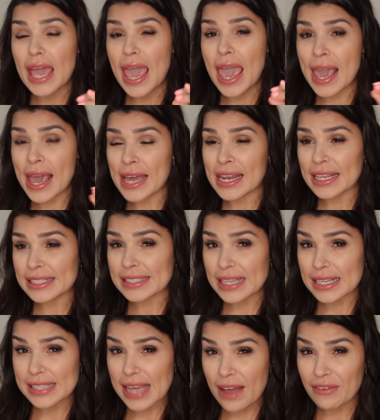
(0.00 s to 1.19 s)
And it
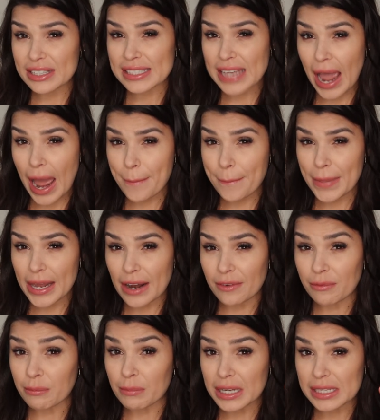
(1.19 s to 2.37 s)
does have a tad bit of
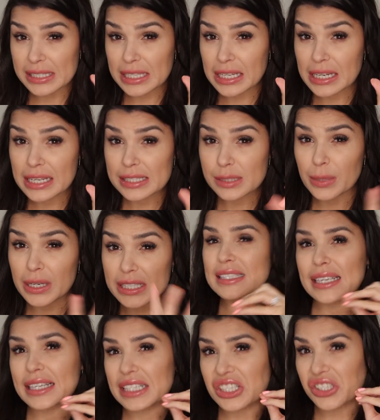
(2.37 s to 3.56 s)
muskiness, but it's
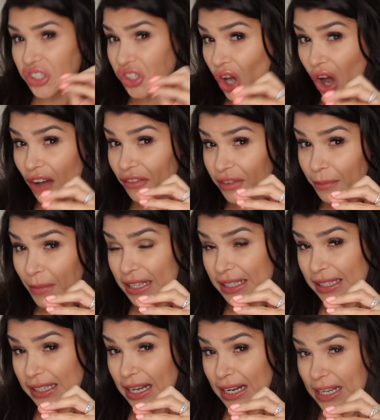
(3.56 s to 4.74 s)
like a soft
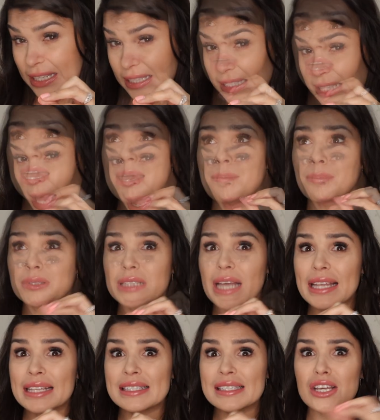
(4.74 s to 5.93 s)
muskiness. It
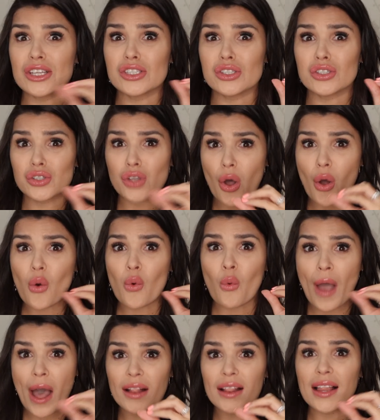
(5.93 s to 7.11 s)
blends so
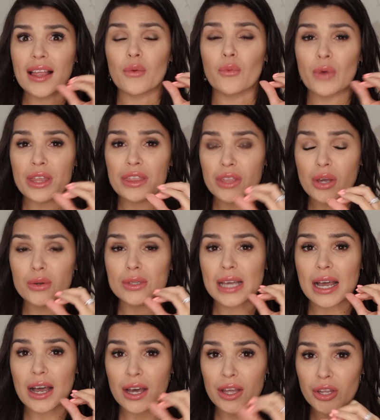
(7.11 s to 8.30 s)
well with those
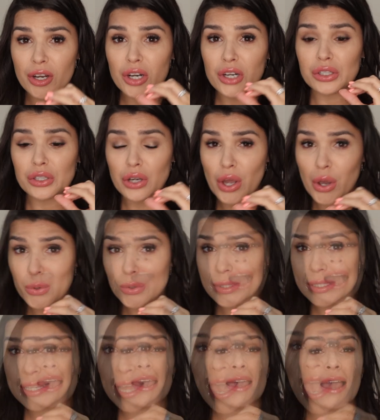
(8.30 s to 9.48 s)
other notes.
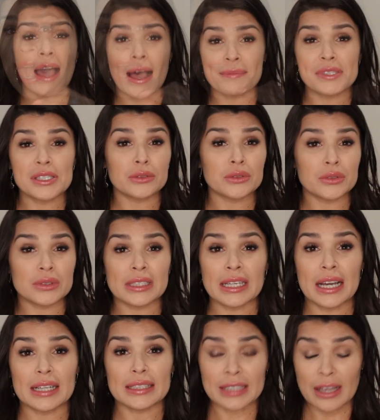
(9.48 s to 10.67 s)
I
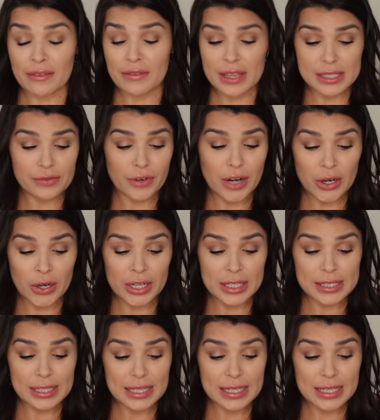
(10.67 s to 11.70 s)
absolutely love this fragrance.